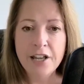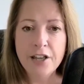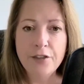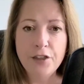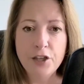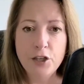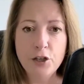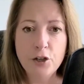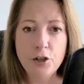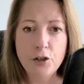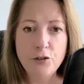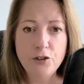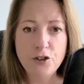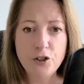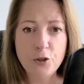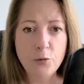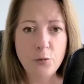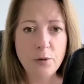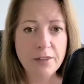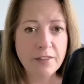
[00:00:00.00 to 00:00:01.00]
that you can
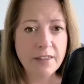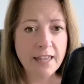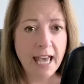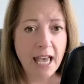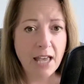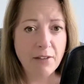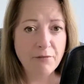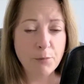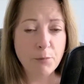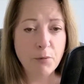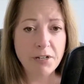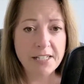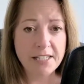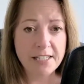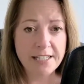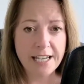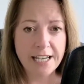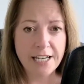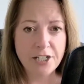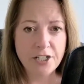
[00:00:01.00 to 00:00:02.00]
do with Canva
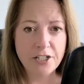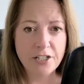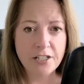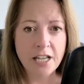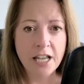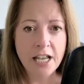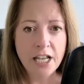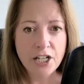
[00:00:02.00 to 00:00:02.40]
presentations,